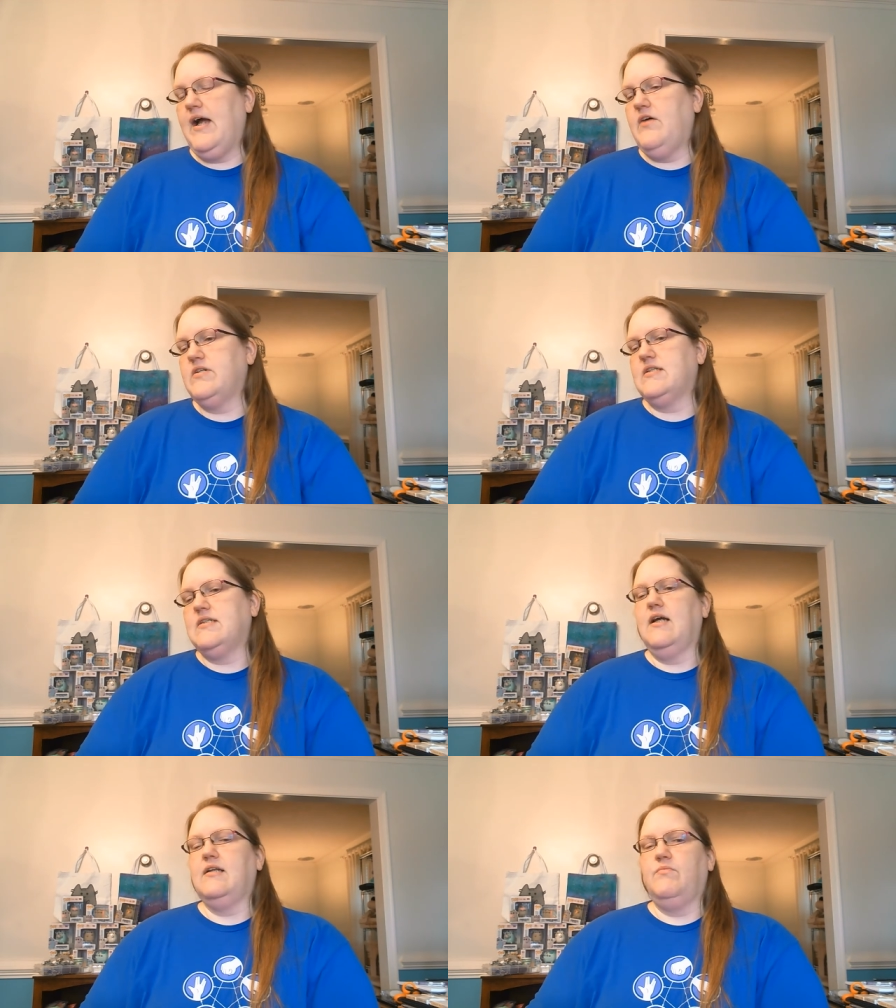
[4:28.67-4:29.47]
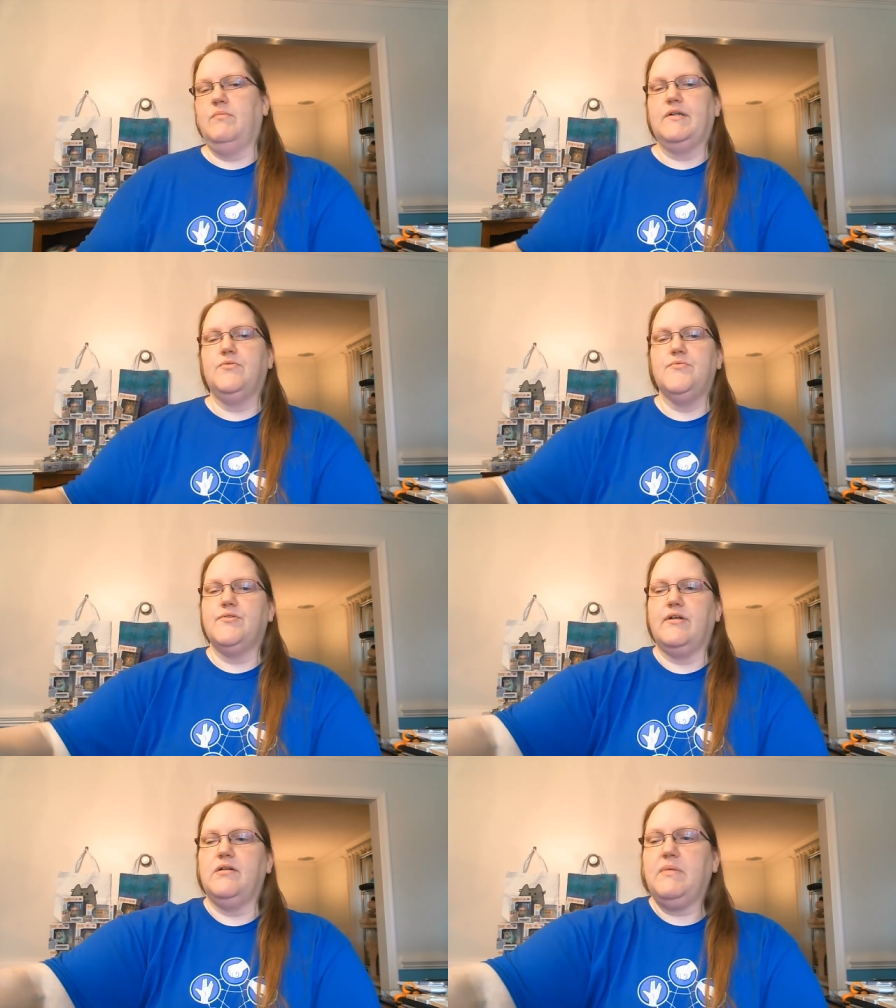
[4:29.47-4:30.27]
I haven't decided what my goals
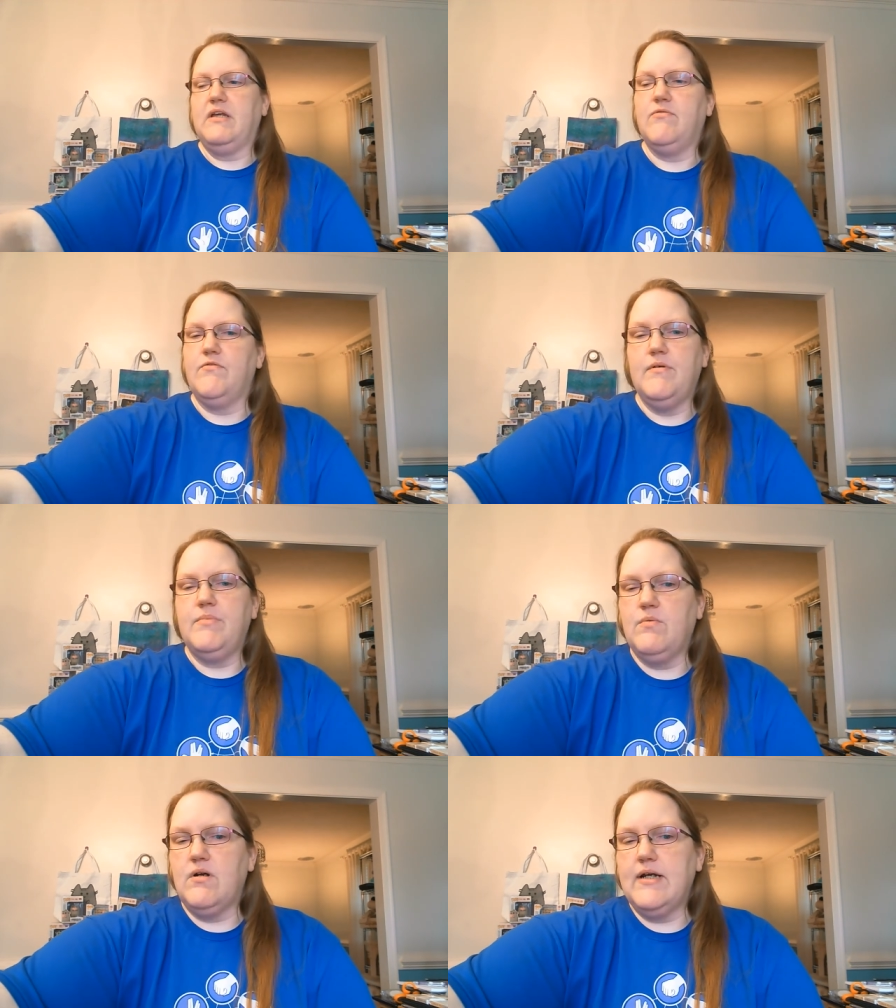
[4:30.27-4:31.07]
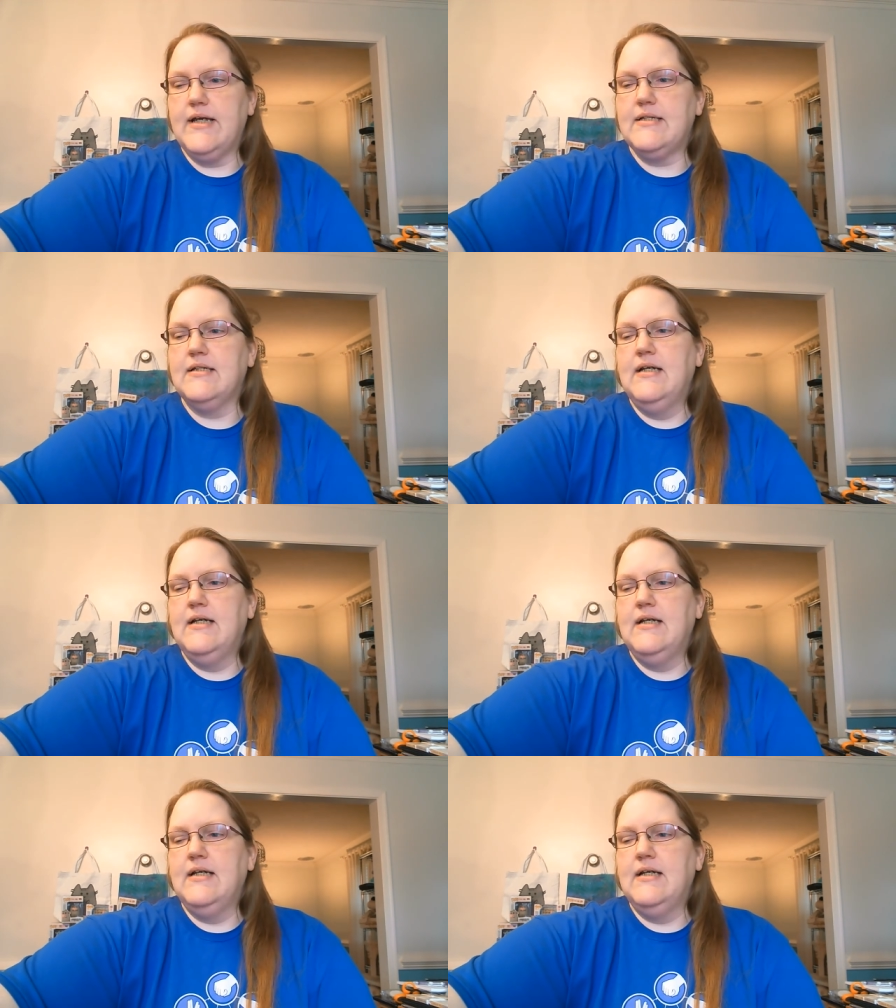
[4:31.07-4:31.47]
are going to be for February yet.